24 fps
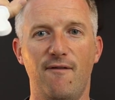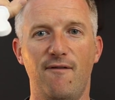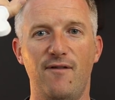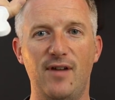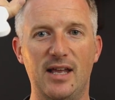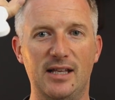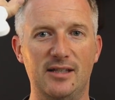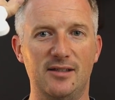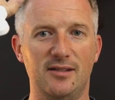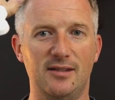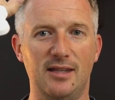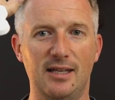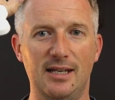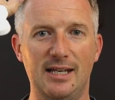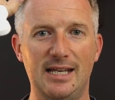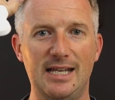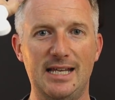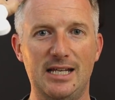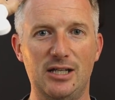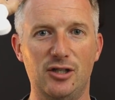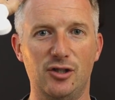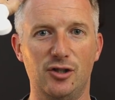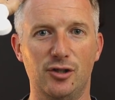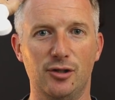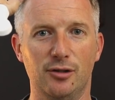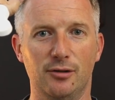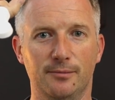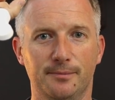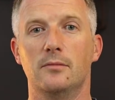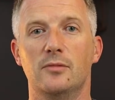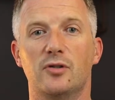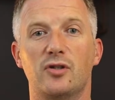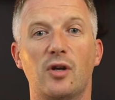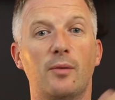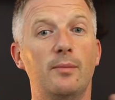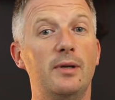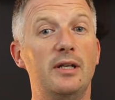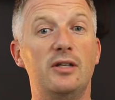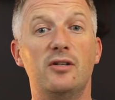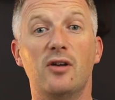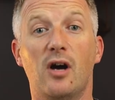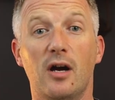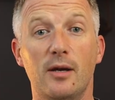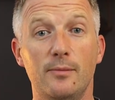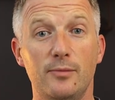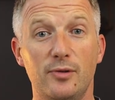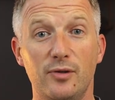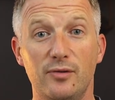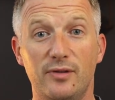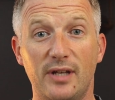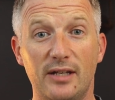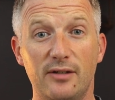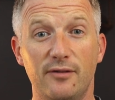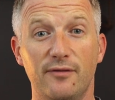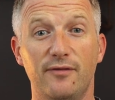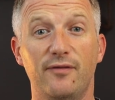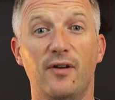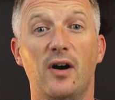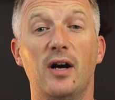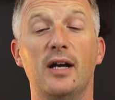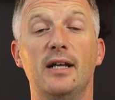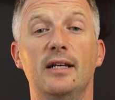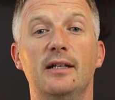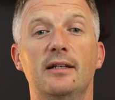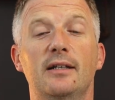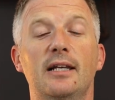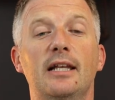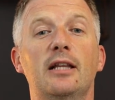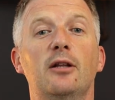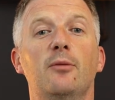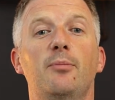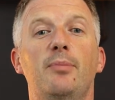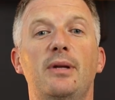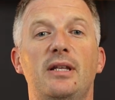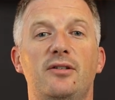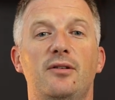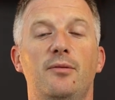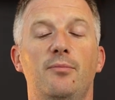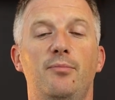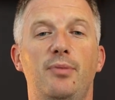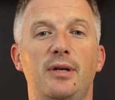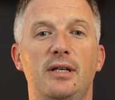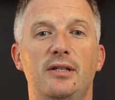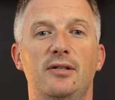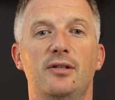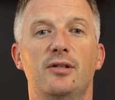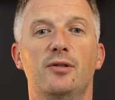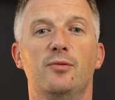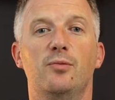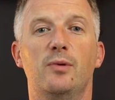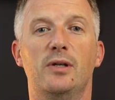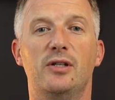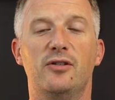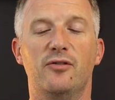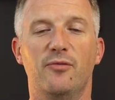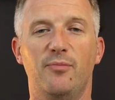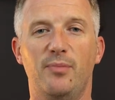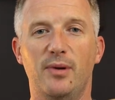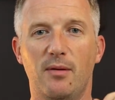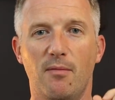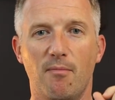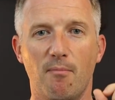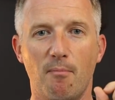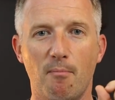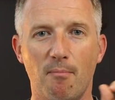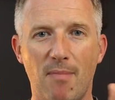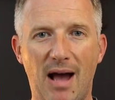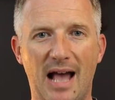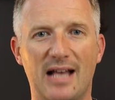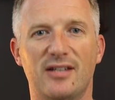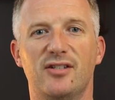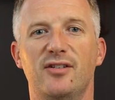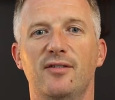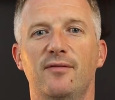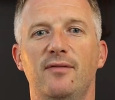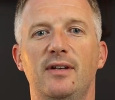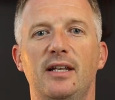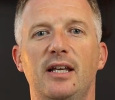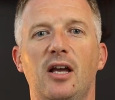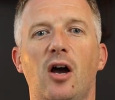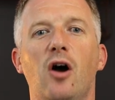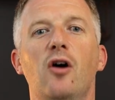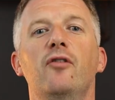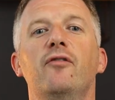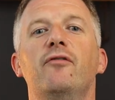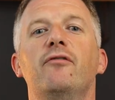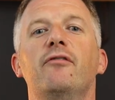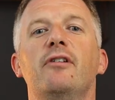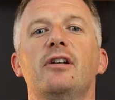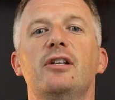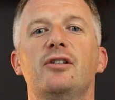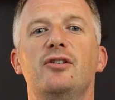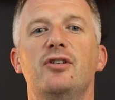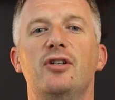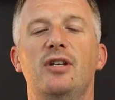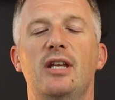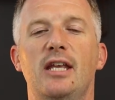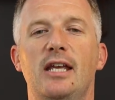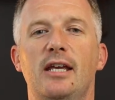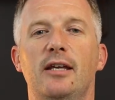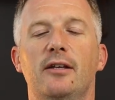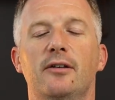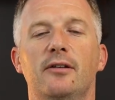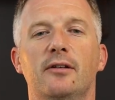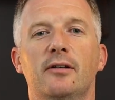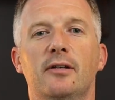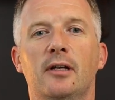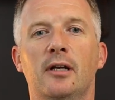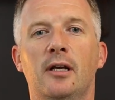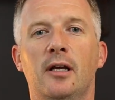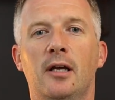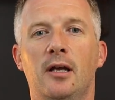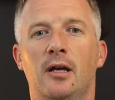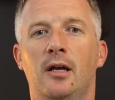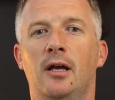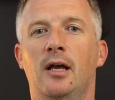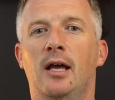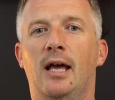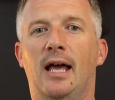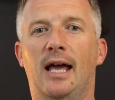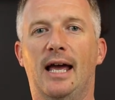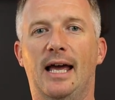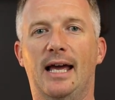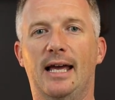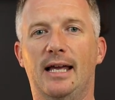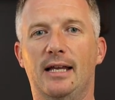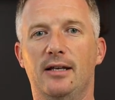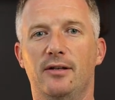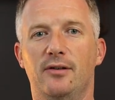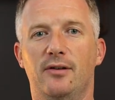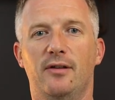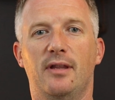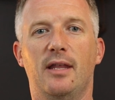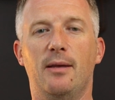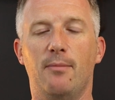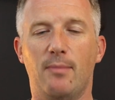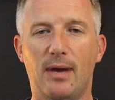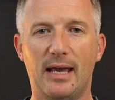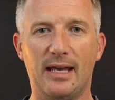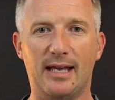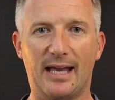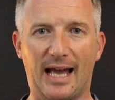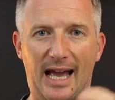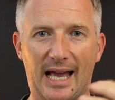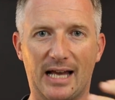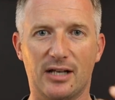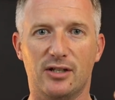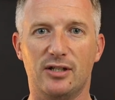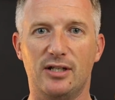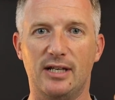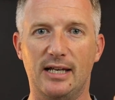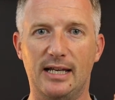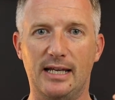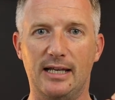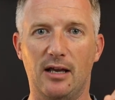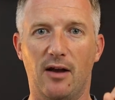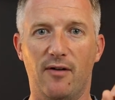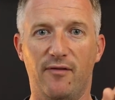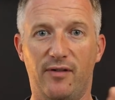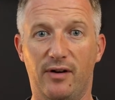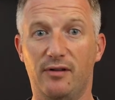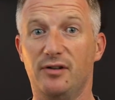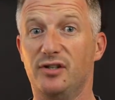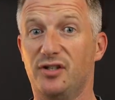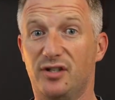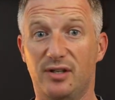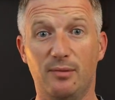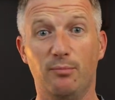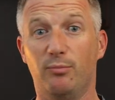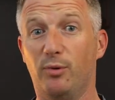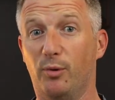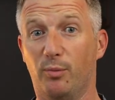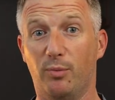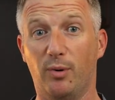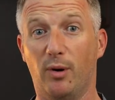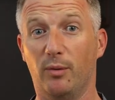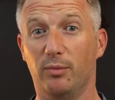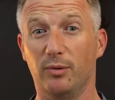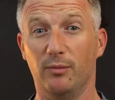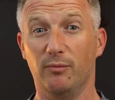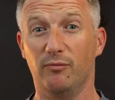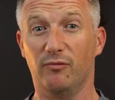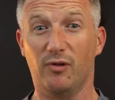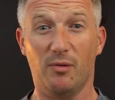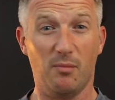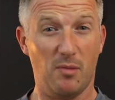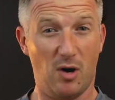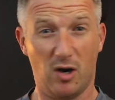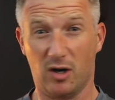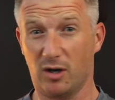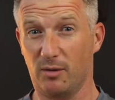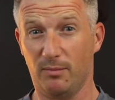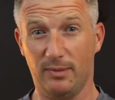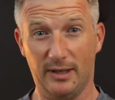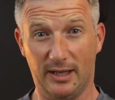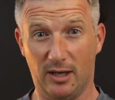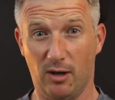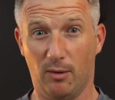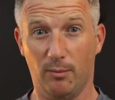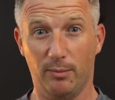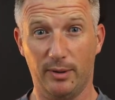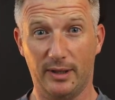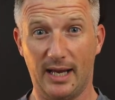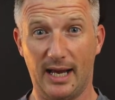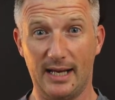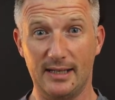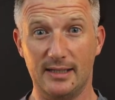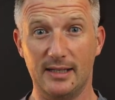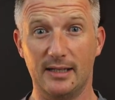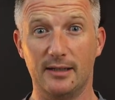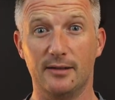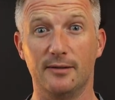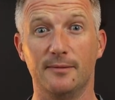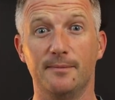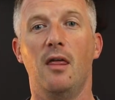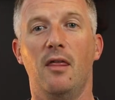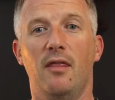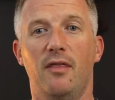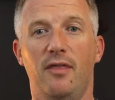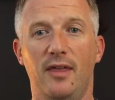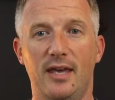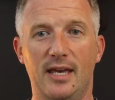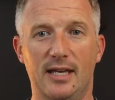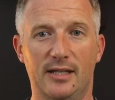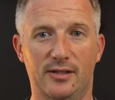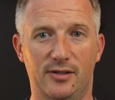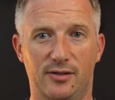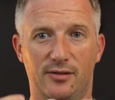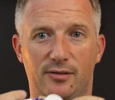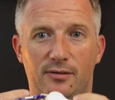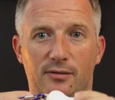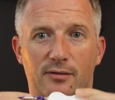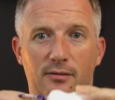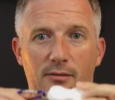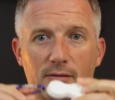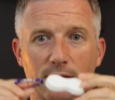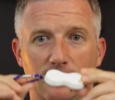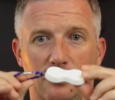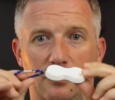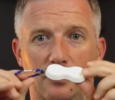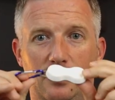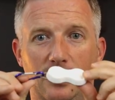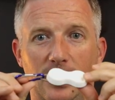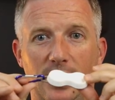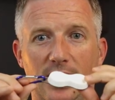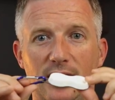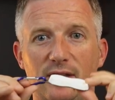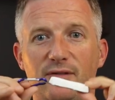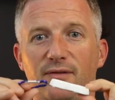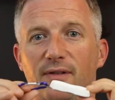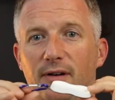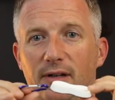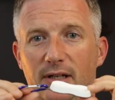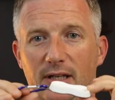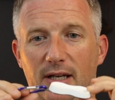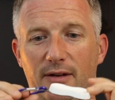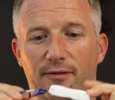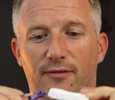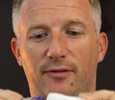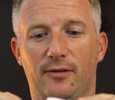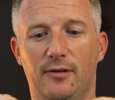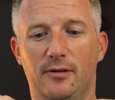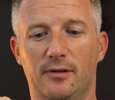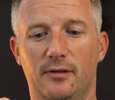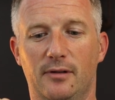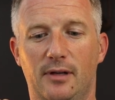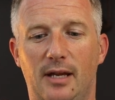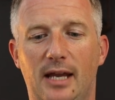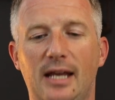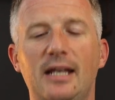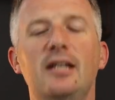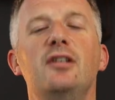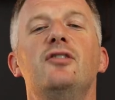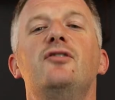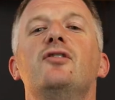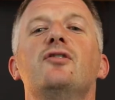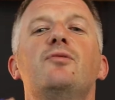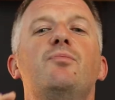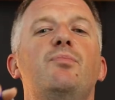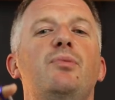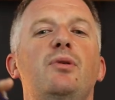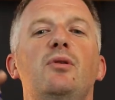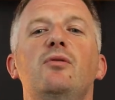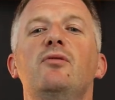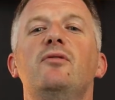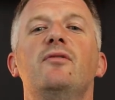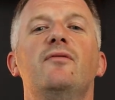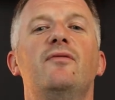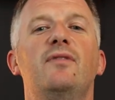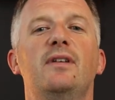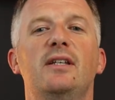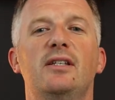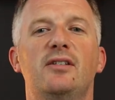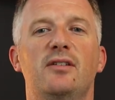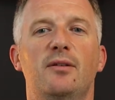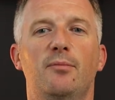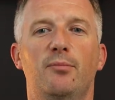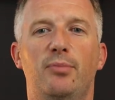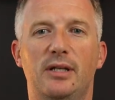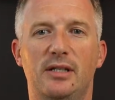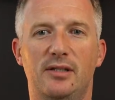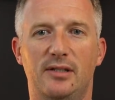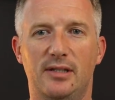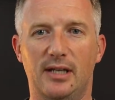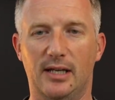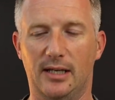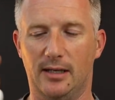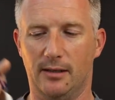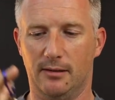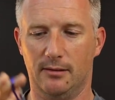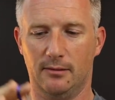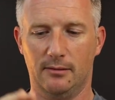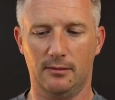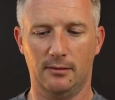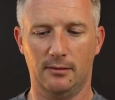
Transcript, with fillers: fits the niche. So many times you tend to find little bits and pieces which have been massively over-engineered and they make actually a very simple problem remarkably complicated. This is very different. It is just beautifully simplistic.